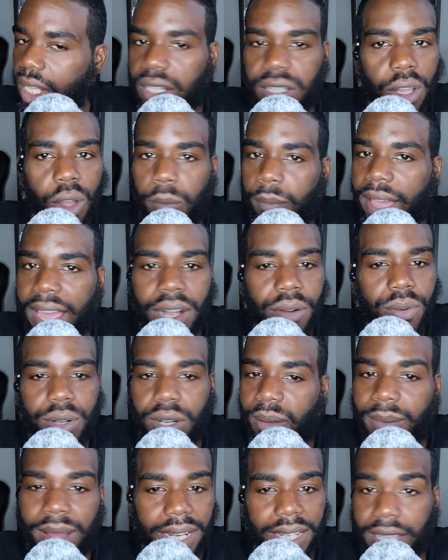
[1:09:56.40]
Don't matter what
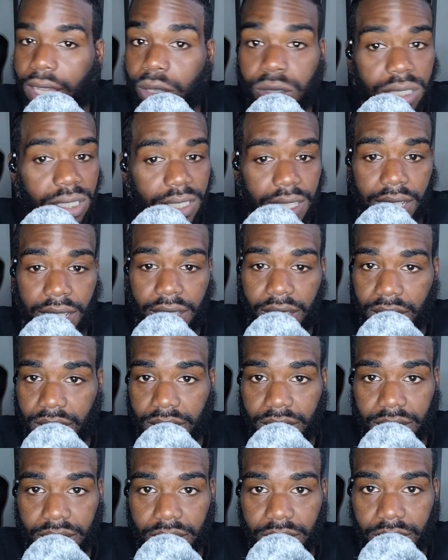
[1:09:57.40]
nobody else saying.
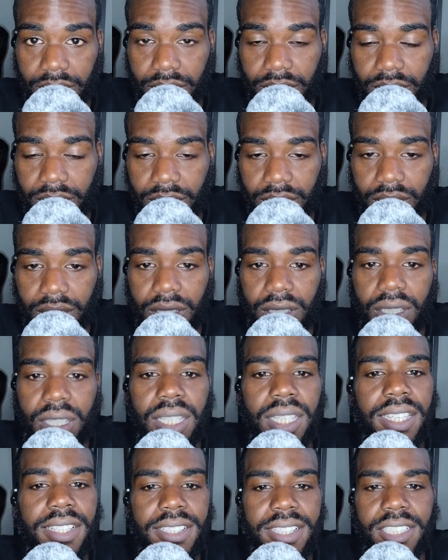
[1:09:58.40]

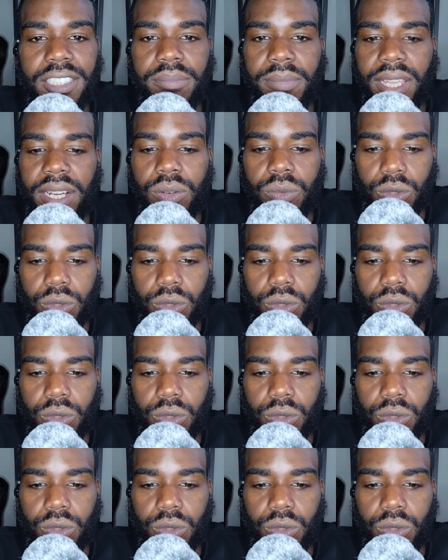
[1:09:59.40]
It just matter